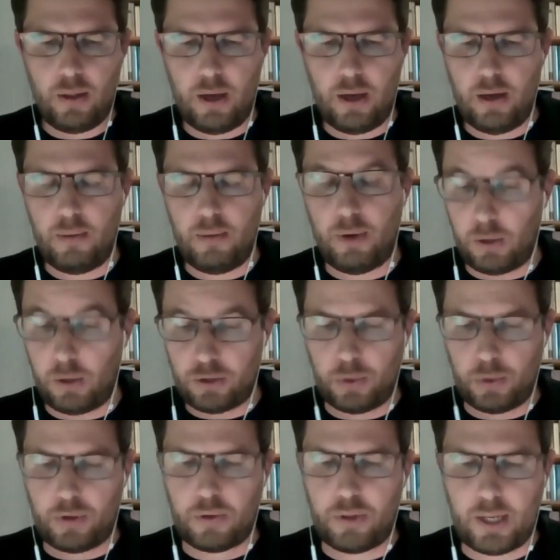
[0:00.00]
Uh, I also
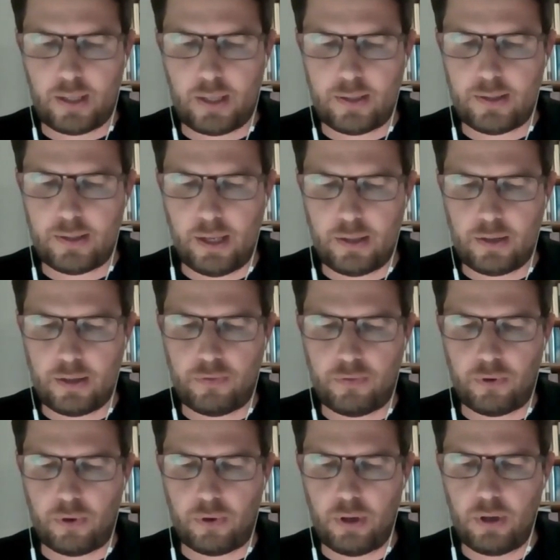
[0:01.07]
want to thank the Center
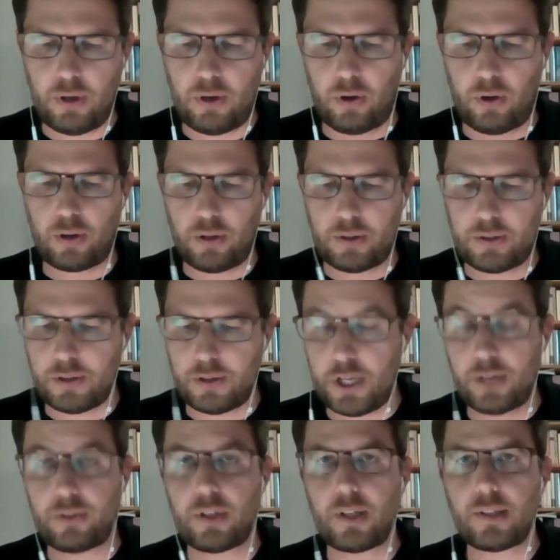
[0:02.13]
for Holocaust and
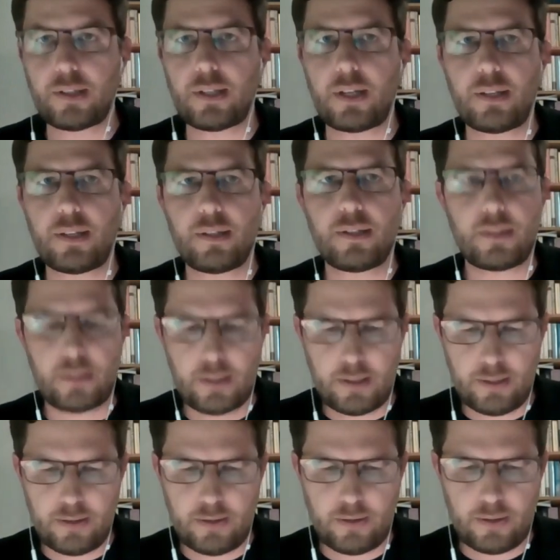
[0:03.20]
Genocide Studies,
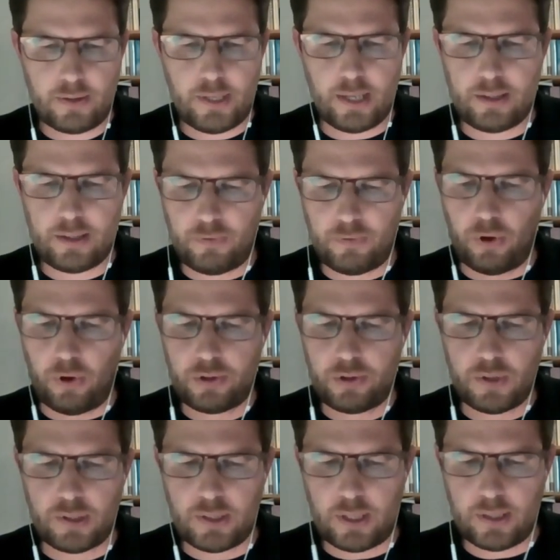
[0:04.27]
the Center for
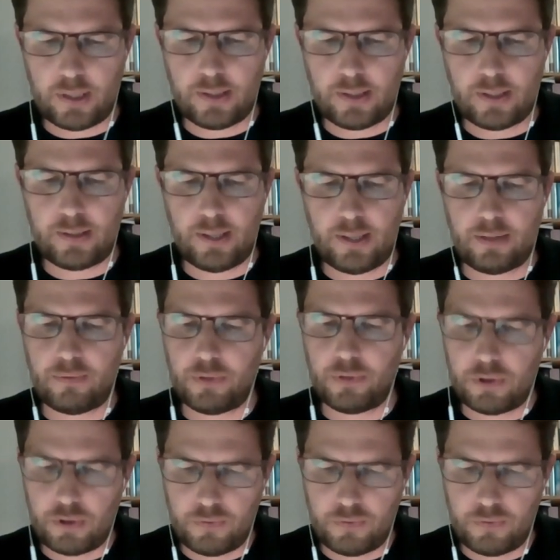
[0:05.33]
Austrian Studies, and the Center for,